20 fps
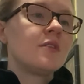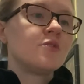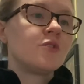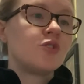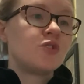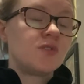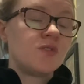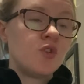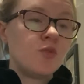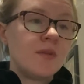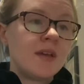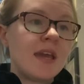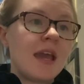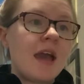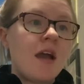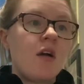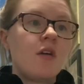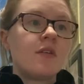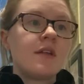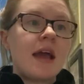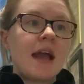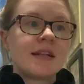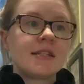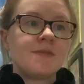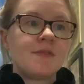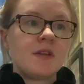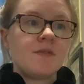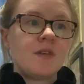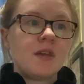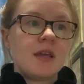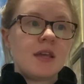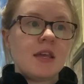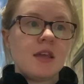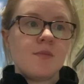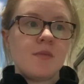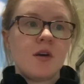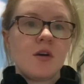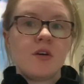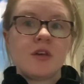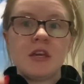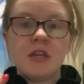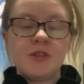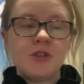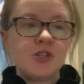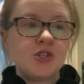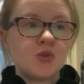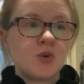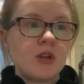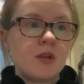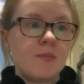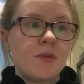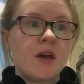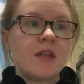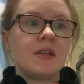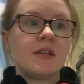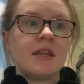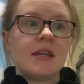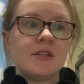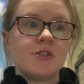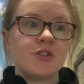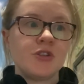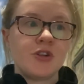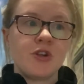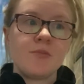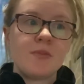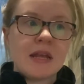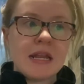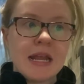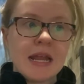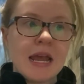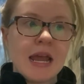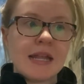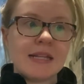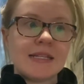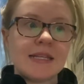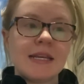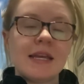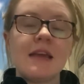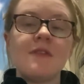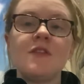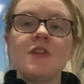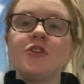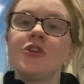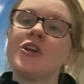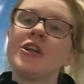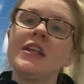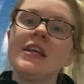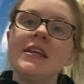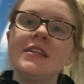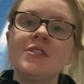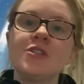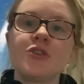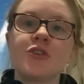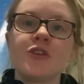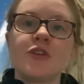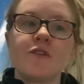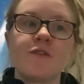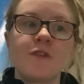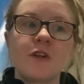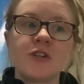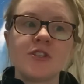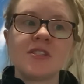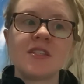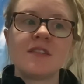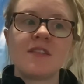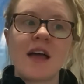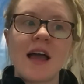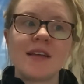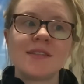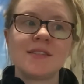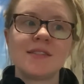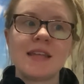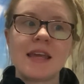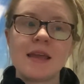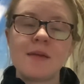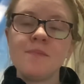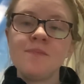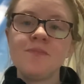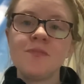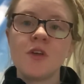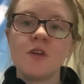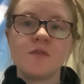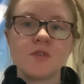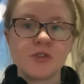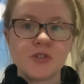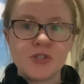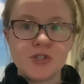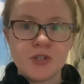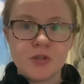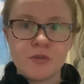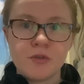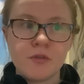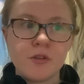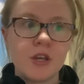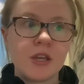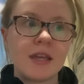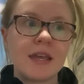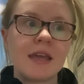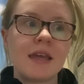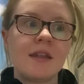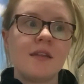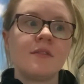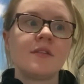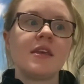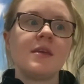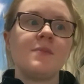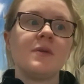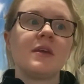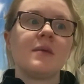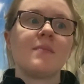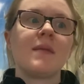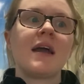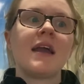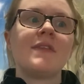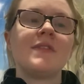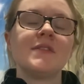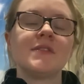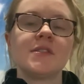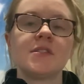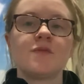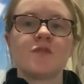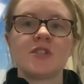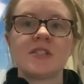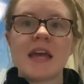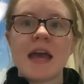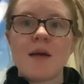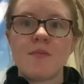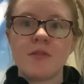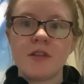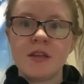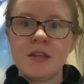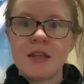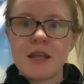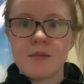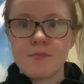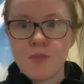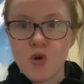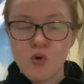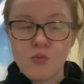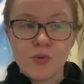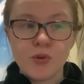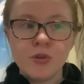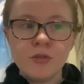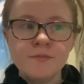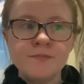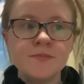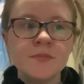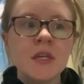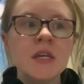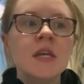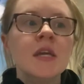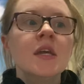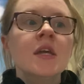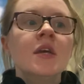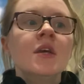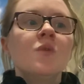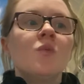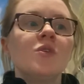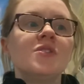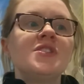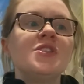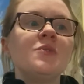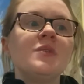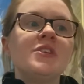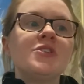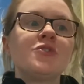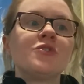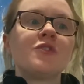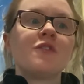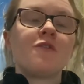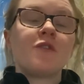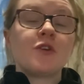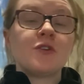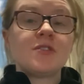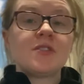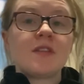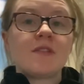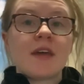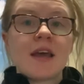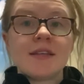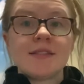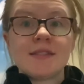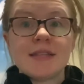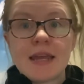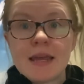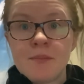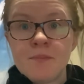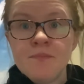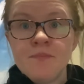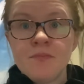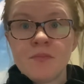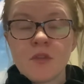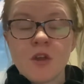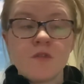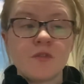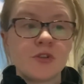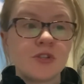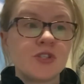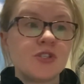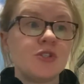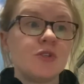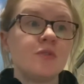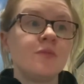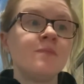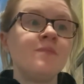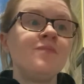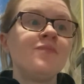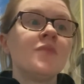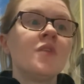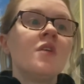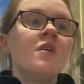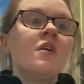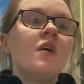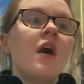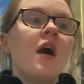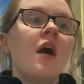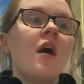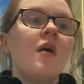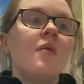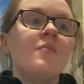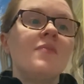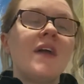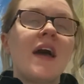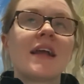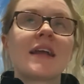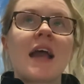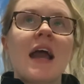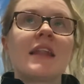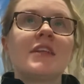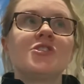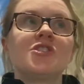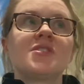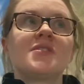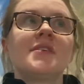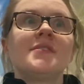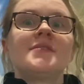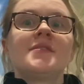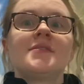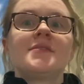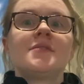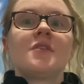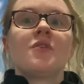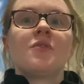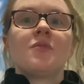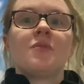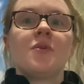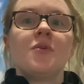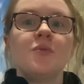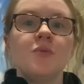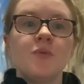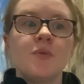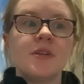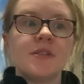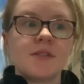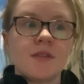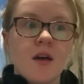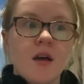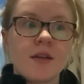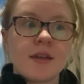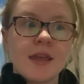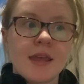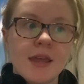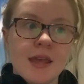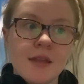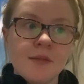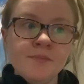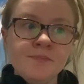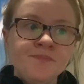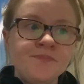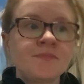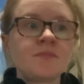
Zoom account, activate via email, hit the join button, enter your meeting ID, and then you're going to enter your first and last name of your student. Again, keeping in mind this is for tablet and mobile. Once you enter the first and last name of your student, that kind of just lets us know who is logging in.